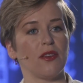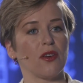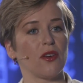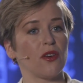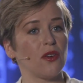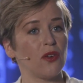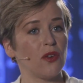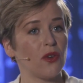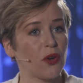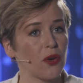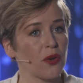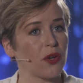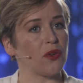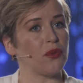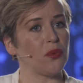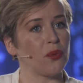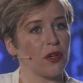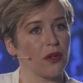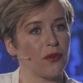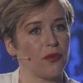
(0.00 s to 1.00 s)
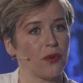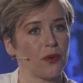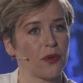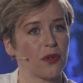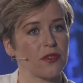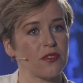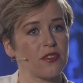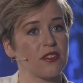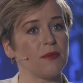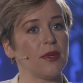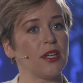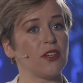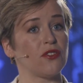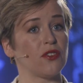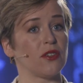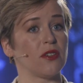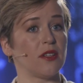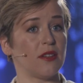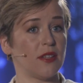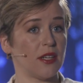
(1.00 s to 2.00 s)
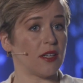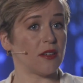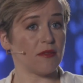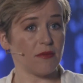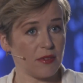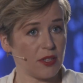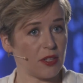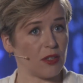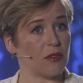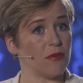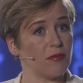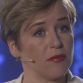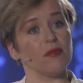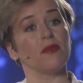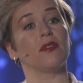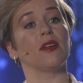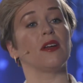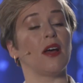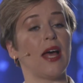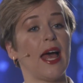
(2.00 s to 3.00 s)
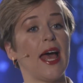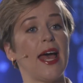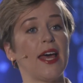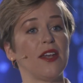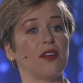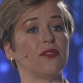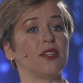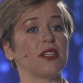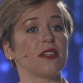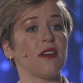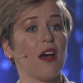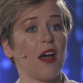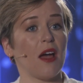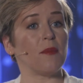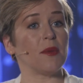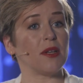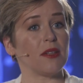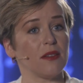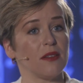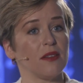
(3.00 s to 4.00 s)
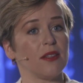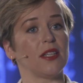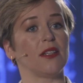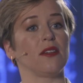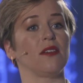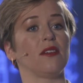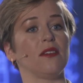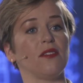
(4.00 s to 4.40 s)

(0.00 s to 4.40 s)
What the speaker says: the current workforce to make sure that they're, ahead of their time and can